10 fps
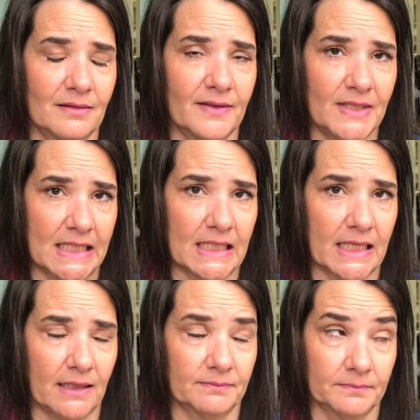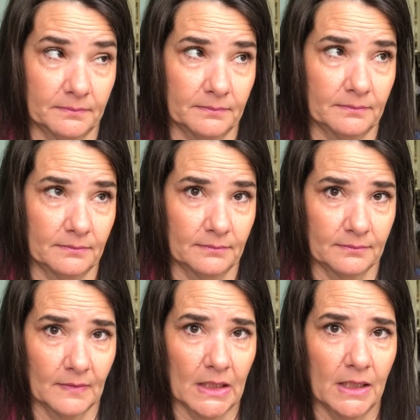of Disney.
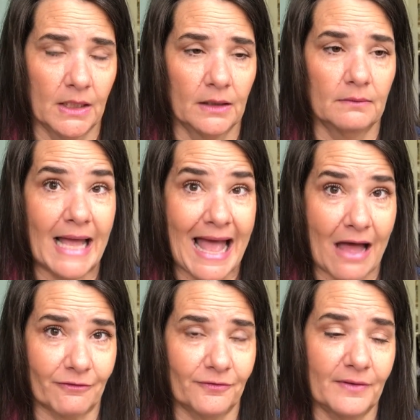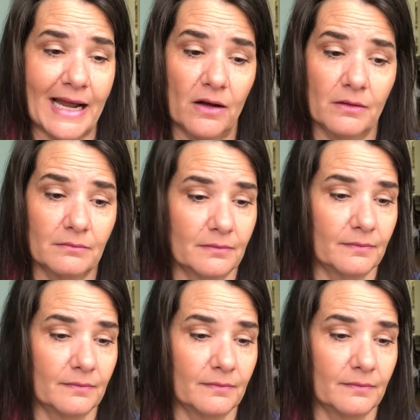Half. Now,